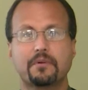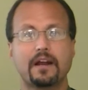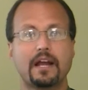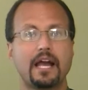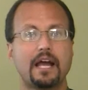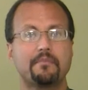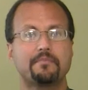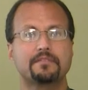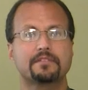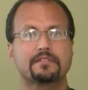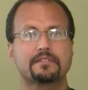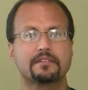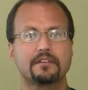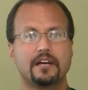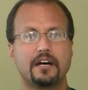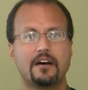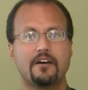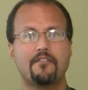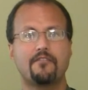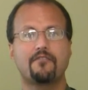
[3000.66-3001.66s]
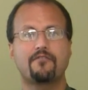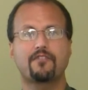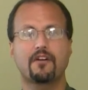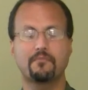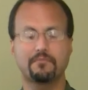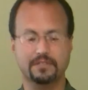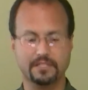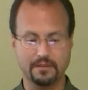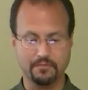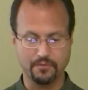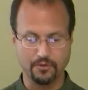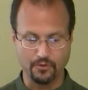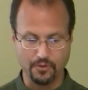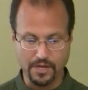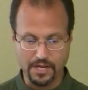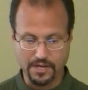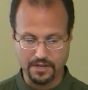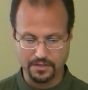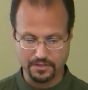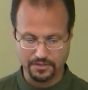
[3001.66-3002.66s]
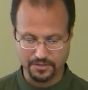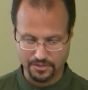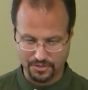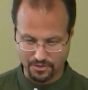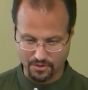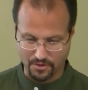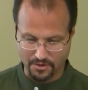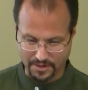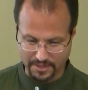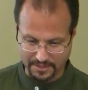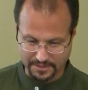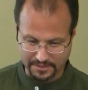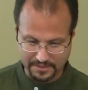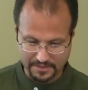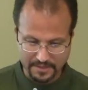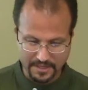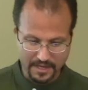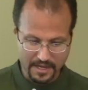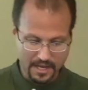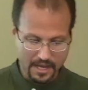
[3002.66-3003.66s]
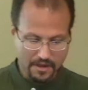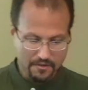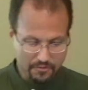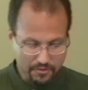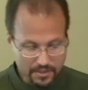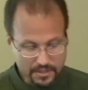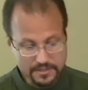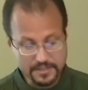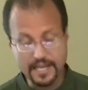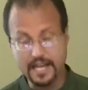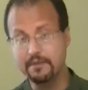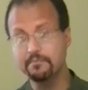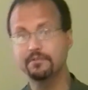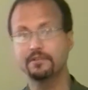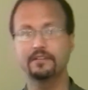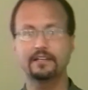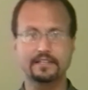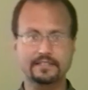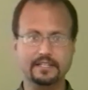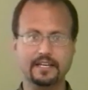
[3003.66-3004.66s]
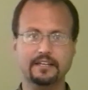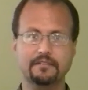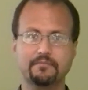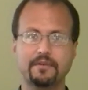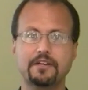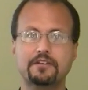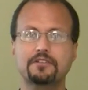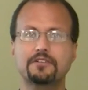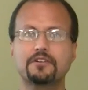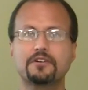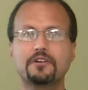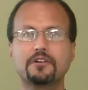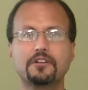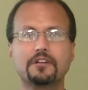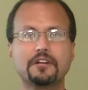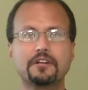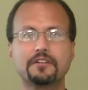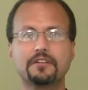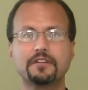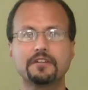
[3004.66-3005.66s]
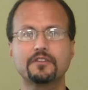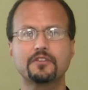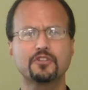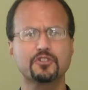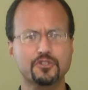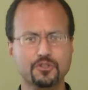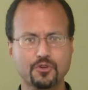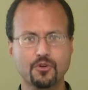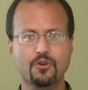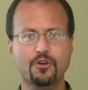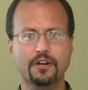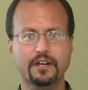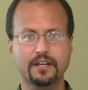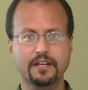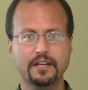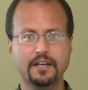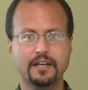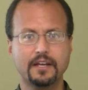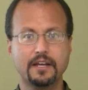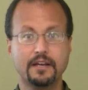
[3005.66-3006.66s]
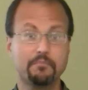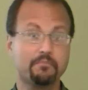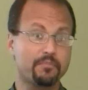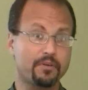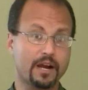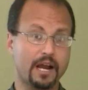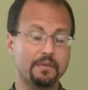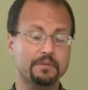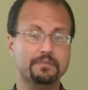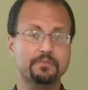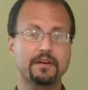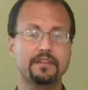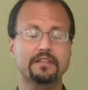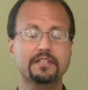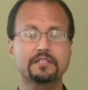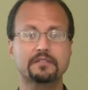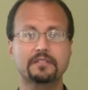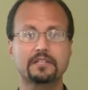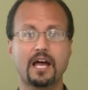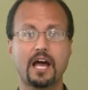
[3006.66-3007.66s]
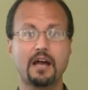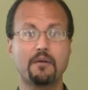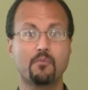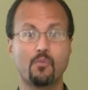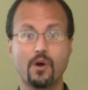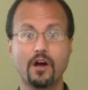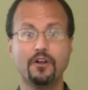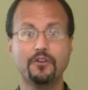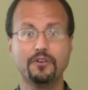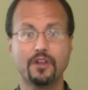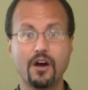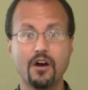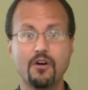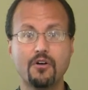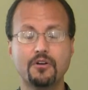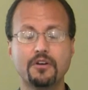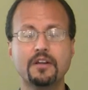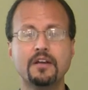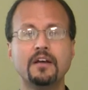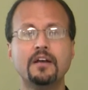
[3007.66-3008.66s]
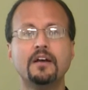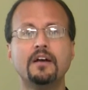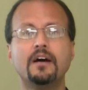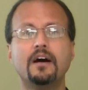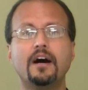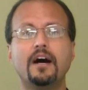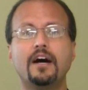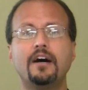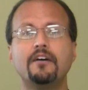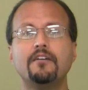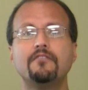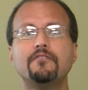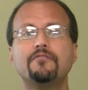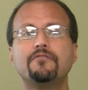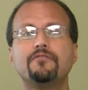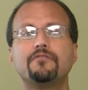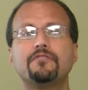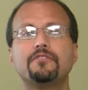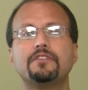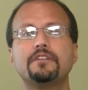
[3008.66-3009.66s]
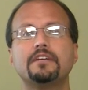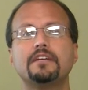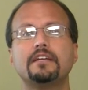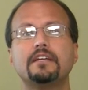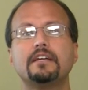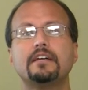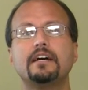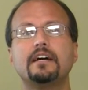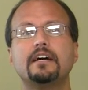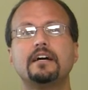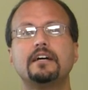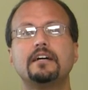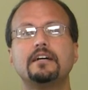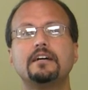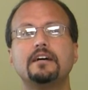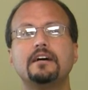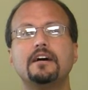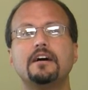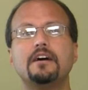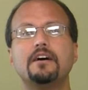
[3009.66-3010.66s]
perhaps from some Greek stories. For example, as I had mentioned earlier, the story, perhaps by this time well known, of the